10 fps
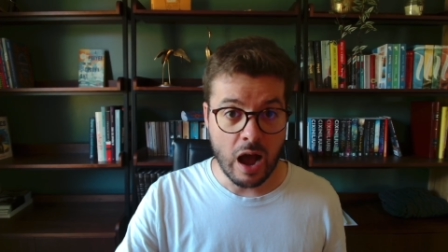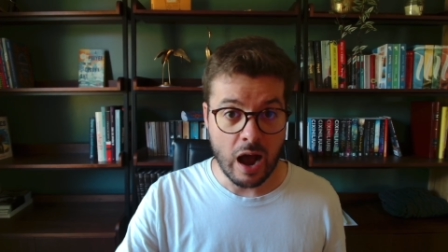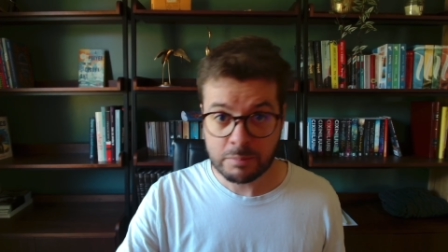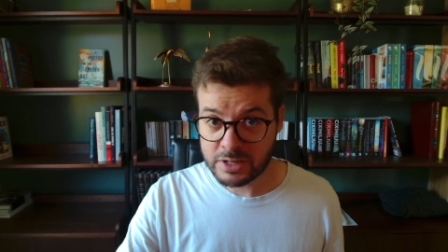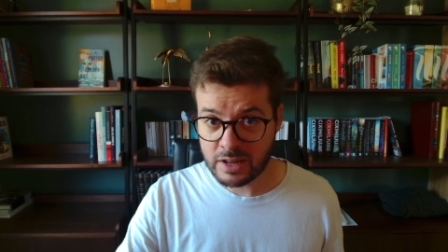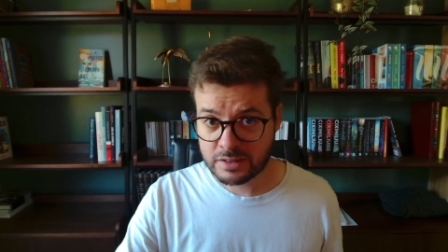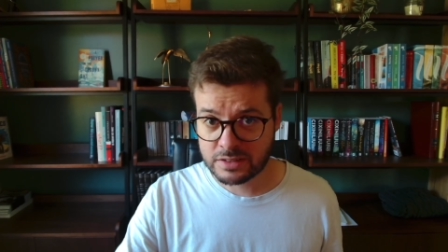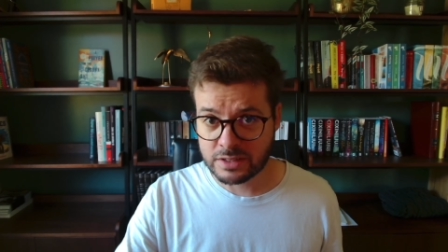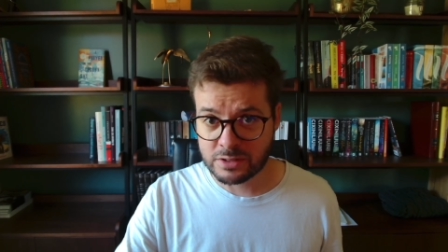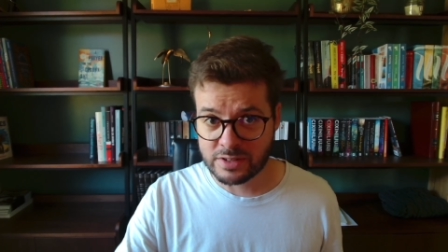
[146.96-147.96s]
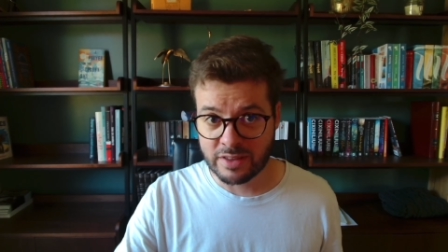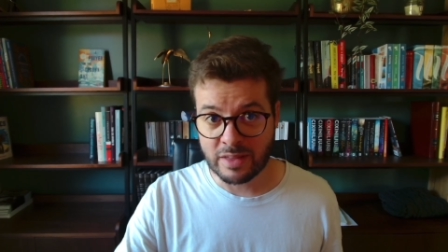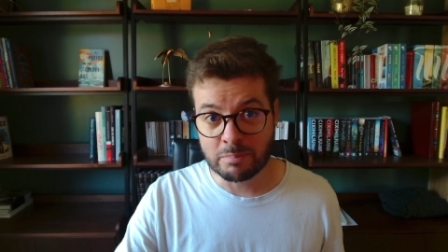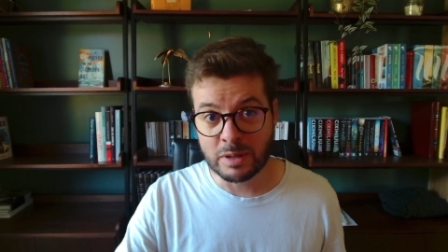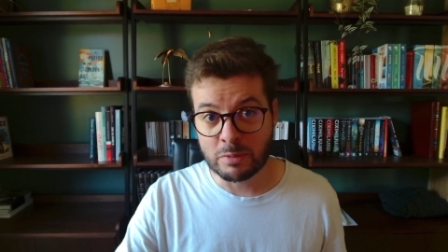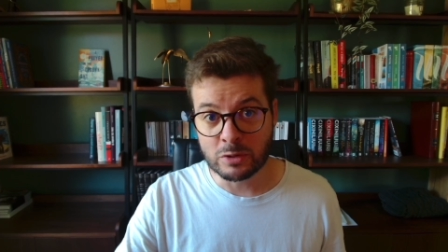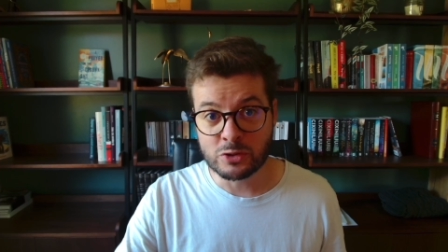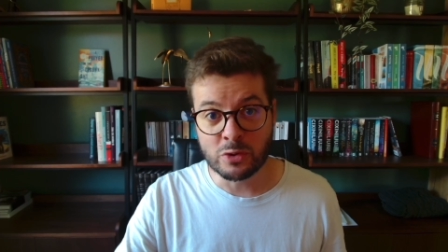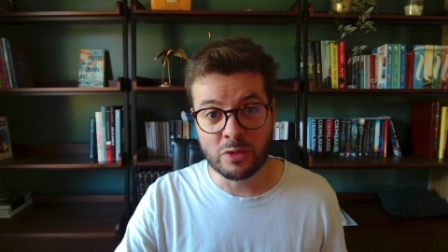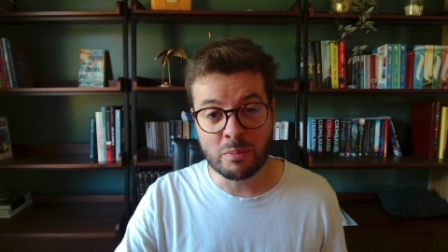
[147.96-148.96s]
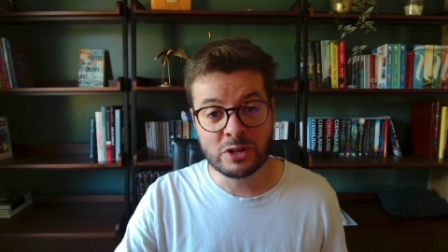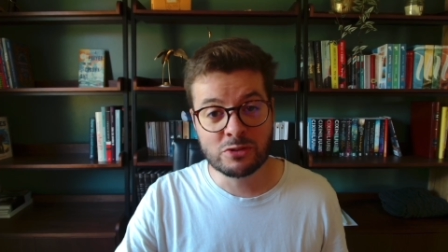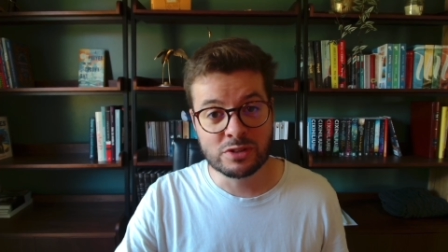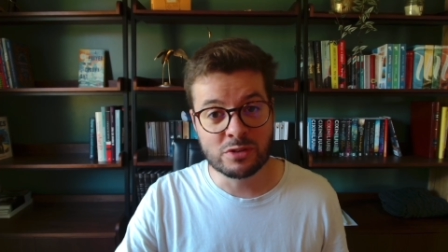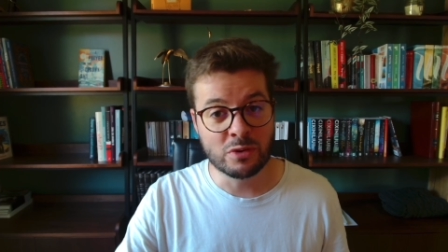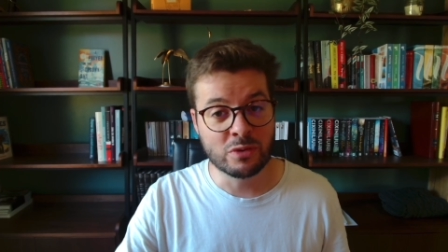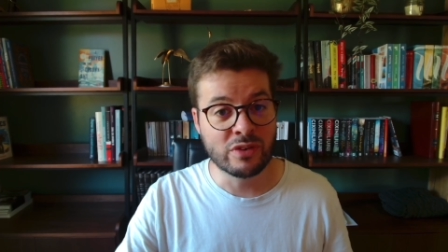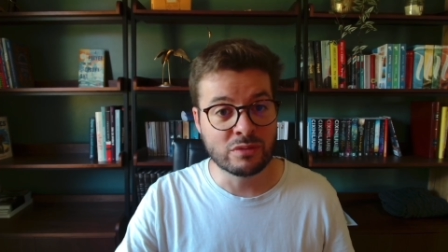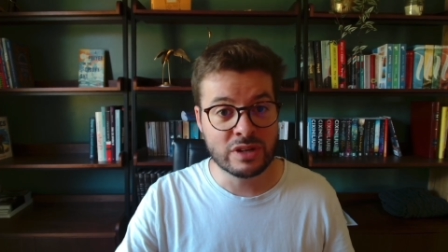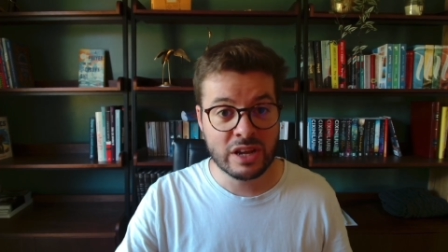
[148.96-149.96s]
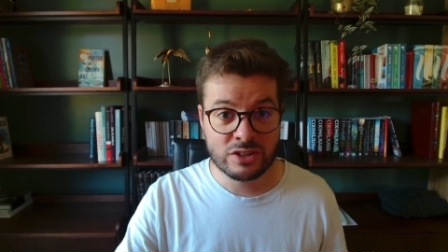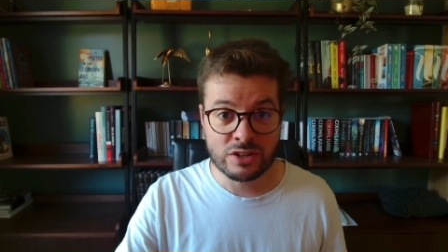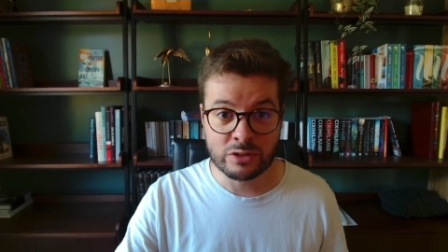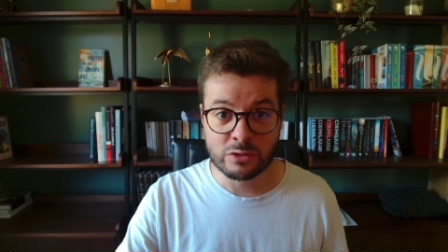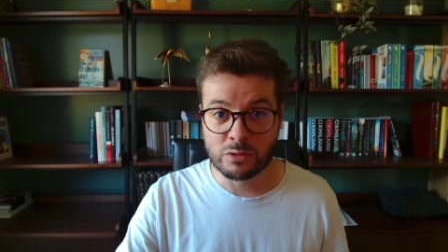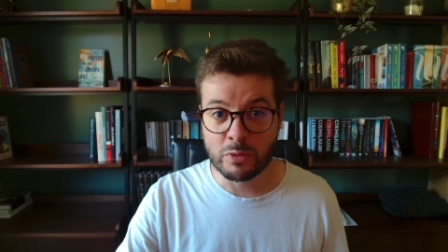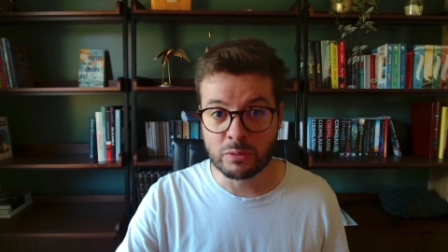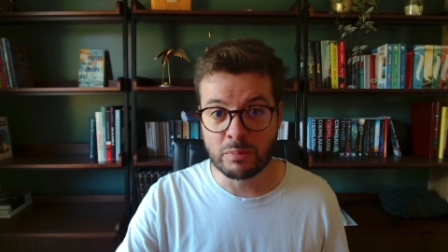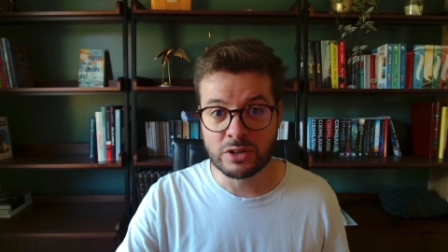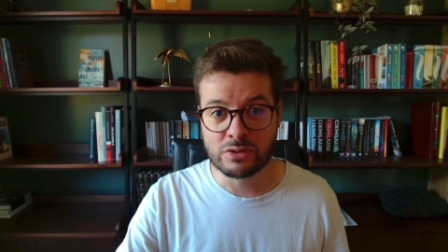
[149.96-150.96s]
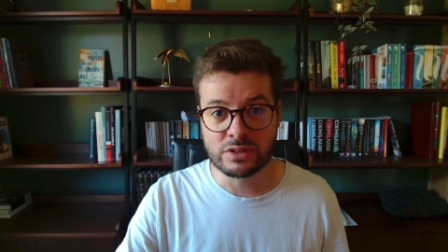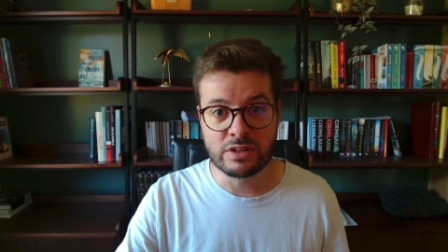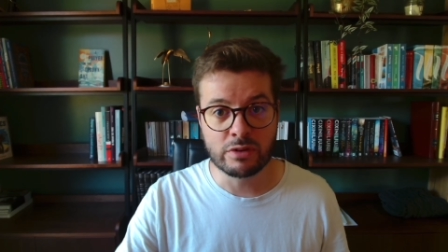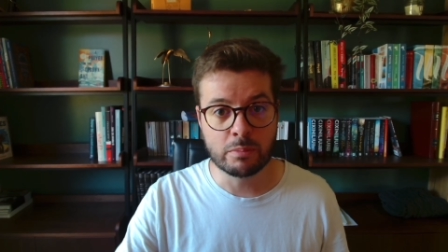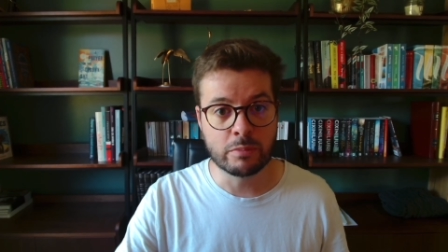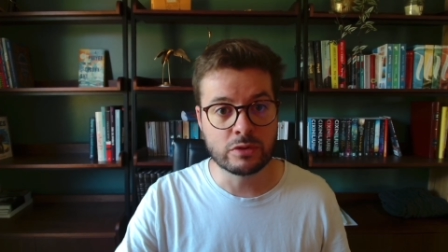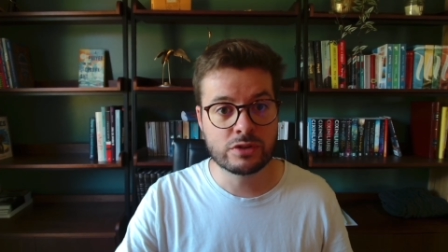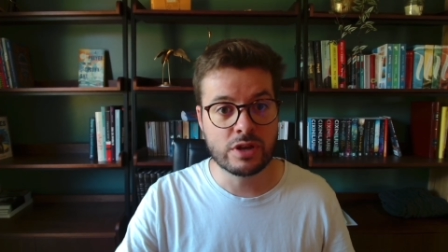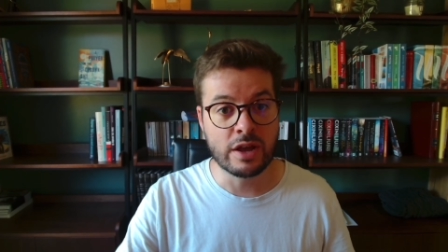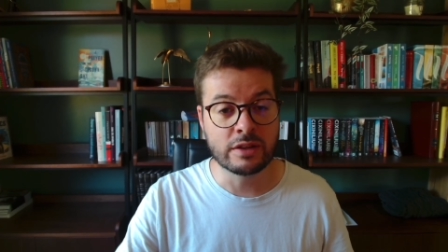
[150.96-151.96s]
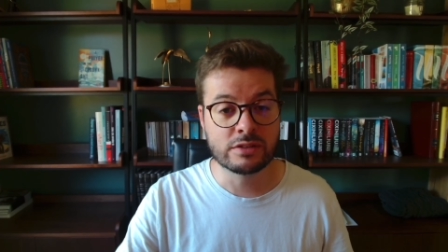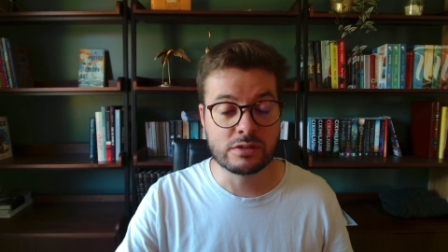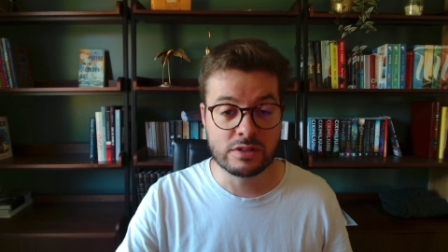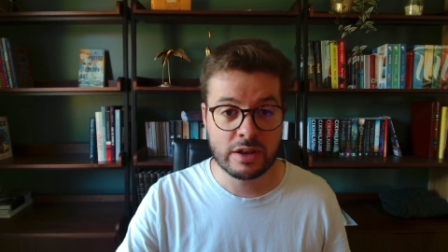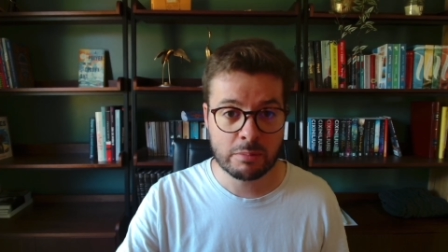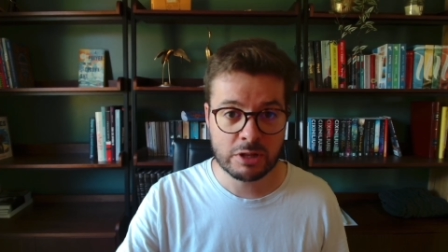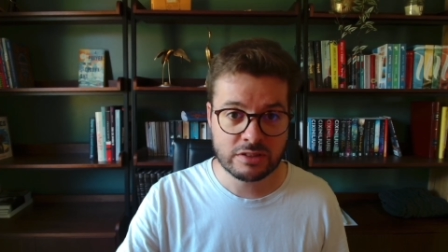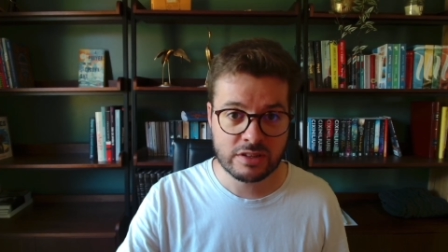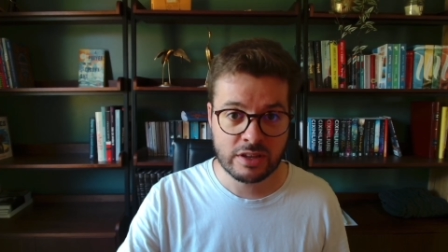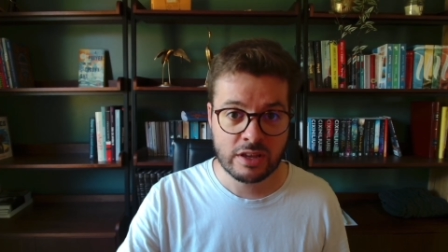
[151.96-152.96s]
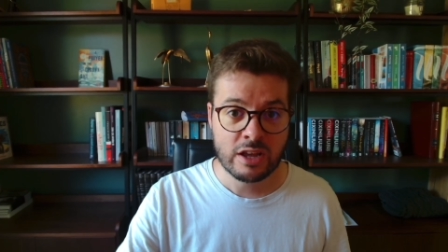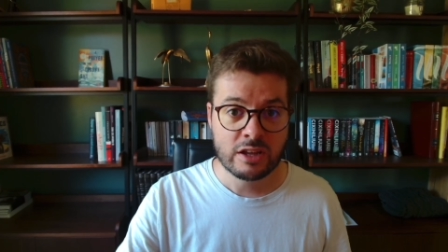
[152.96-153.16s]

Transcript: I'm delighted to say that Beeper joined the Matrix.org Foundation to support Matrix development and sustainability.